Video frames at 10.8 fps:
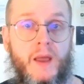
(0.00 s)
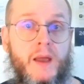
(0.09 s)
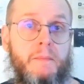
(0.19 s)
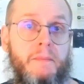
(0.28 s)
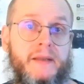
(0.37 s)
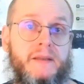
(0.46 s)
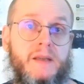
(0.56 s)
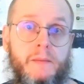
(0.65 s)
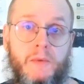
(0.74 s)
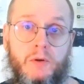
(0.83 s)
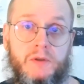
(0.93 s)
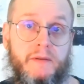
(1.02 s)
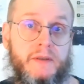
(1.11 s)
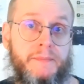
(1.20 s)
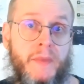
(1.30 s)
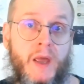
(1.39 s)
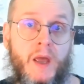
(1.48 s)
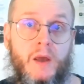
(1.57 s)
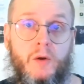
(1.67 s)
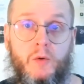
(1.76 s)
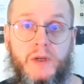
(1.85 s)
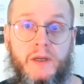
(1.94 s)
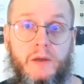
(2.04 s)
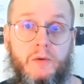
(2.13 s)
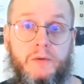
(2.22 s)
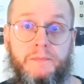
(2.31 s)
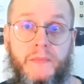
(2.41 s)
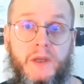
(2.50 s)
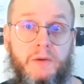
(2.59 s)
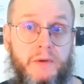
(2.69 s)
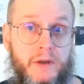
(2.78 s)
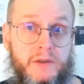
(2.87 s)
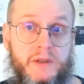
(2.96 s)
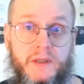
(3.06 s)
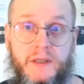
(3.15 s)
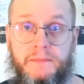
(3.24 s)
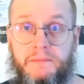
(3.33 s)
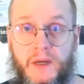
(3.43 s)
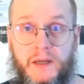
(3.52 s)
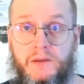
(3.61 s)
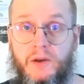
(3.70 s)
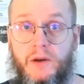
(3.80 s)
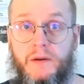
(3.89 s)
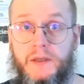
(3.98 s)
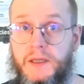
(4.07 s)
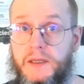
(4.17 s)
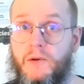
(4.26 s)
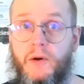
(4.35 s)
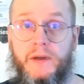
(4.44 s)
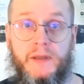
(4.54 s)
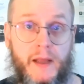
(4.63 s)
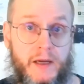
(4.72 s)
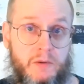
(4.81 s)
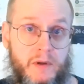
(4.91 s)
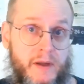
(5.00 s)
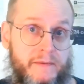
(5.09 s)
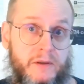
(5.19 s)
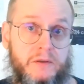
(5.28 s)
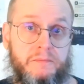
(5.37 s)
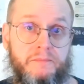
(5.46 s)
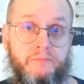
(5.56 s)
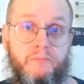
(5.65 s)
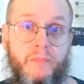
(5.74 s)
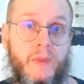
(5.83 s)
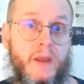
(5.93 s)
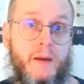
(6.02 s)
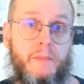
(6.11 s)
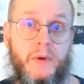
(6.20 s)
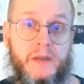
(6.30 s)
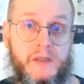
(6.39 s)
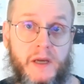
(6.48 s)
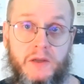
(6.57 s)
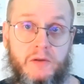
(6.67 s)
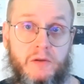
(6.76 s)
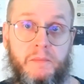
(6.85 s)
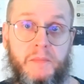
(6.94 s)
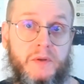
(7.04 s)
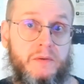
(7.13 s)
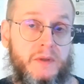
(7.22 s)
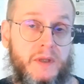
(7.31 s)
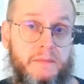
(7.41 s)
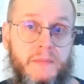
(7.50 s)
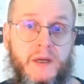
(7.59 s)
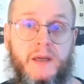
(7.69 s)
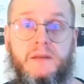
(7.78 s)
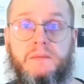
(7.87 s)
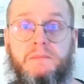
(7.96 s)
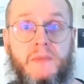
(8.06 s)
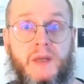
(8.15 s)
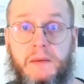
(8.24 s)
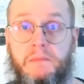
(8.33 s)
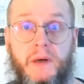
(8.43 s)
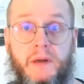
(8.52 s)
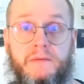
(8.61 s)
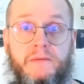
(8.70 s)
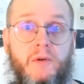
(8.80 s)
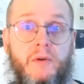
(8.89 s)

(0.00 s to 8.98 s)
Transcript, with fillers: Mental motives could include curiosity and the need for intellectual effort, appreciation of beauty, and impulse for